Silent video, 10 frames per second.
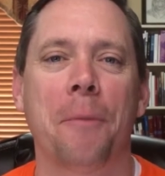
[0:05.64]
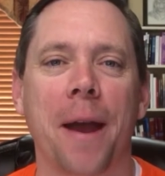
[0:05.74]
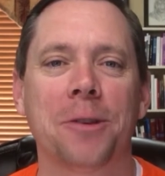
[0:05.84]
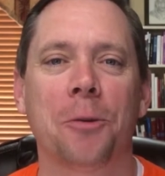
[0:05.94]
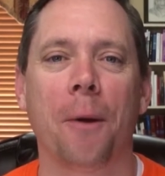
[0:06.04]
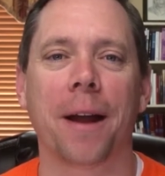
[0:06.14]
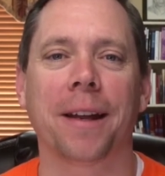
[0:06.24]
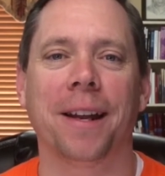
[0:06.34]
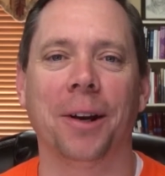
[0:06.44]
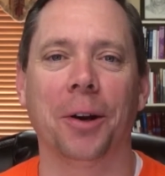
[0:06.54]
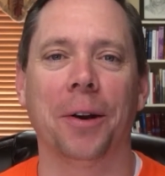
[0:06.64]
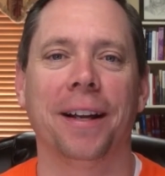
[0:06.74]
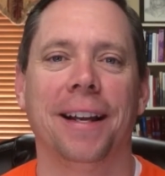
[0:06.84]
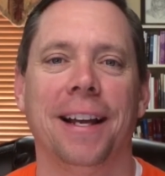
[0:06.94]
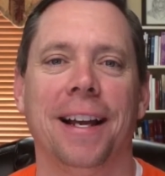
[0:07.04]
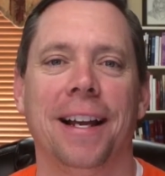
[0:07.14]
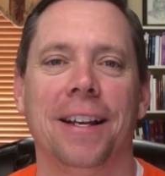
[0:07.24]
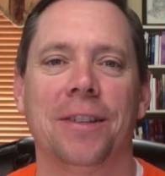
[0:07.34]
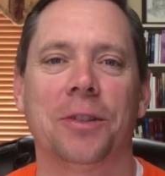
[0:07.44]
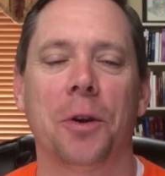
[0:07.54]
Pastor Mike here.
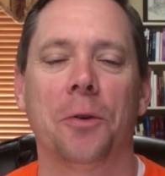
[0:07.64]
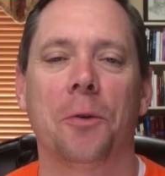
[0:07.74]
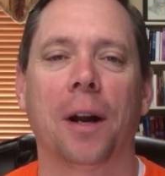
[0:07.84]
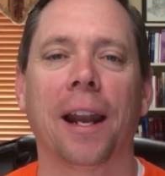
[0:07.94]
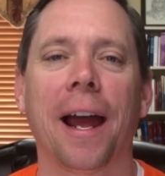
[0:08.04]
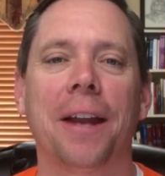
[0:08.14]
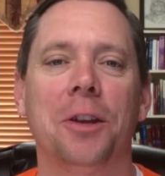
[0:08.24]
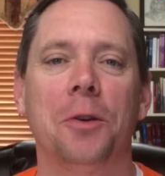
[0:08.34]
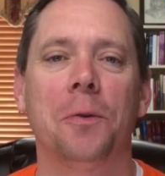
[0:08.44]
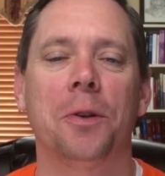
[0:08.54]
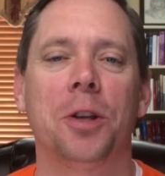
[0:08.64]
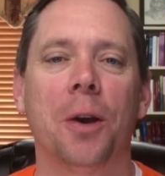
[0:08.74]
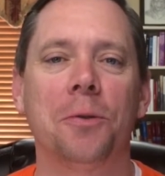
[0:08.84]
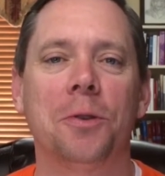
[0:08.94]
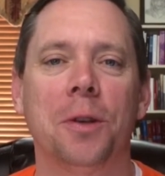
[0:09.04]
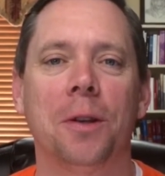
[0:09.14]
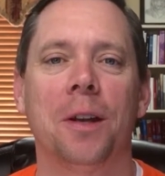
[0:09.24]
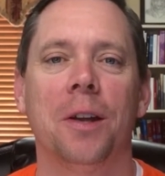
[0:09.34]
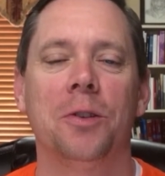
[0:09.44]
So glad you chose to